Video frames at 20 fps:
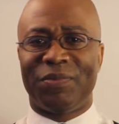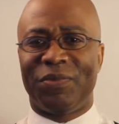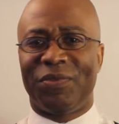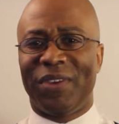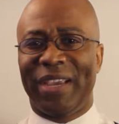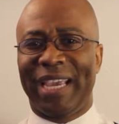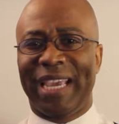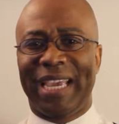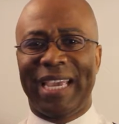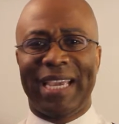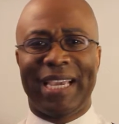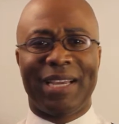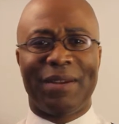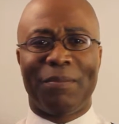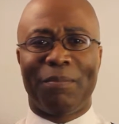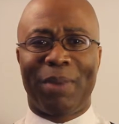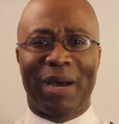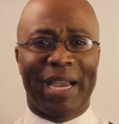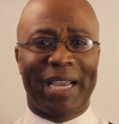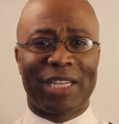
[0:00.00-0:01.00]
vague
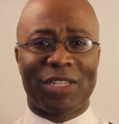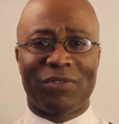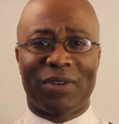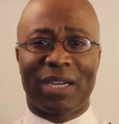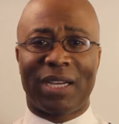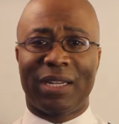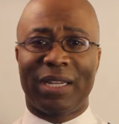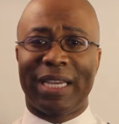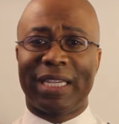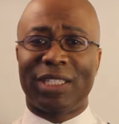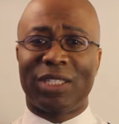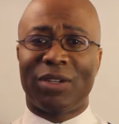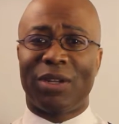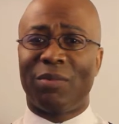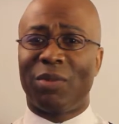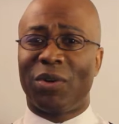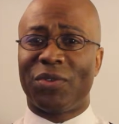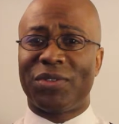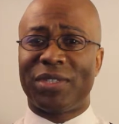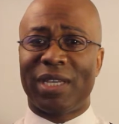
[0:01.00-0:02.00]
and biased recollection on
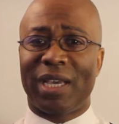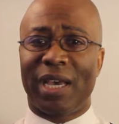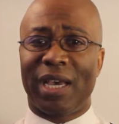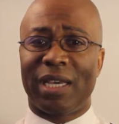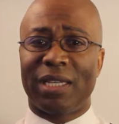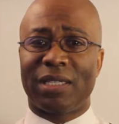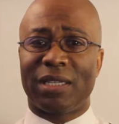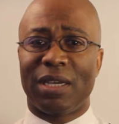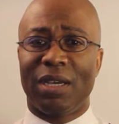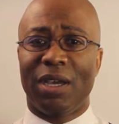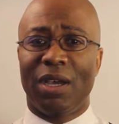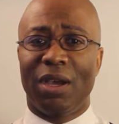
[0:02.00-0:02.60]
both sides.